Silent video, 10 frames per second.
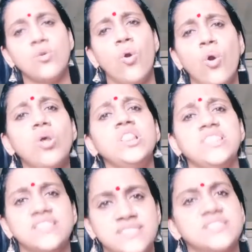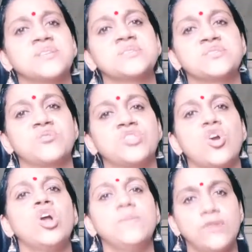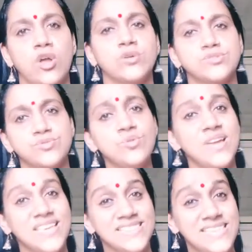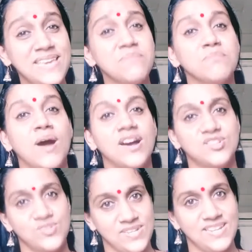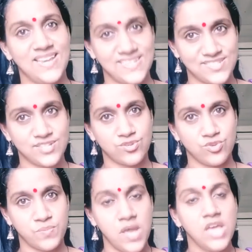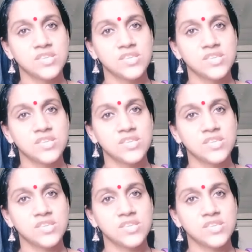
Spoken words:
all these things, they all belong to the marginalized group.